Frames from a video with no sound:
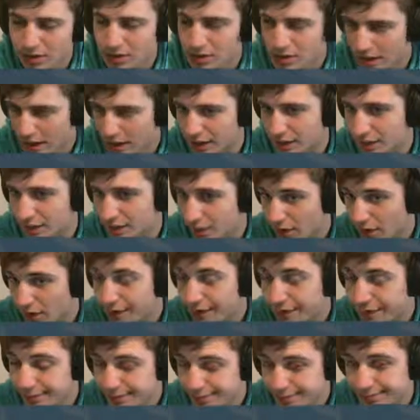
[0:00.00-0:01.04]
Okay, that's
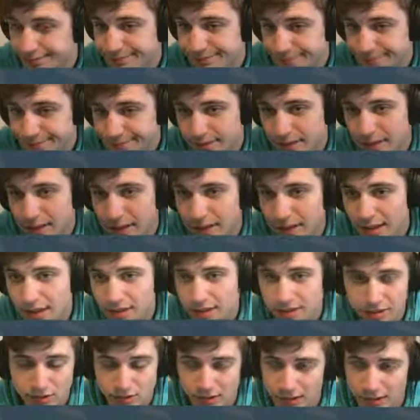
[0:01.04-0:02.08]
fine.
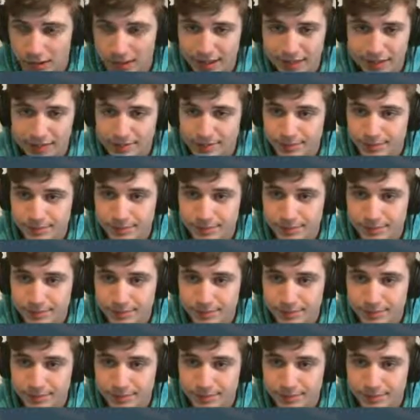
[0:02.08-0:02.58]
It's great.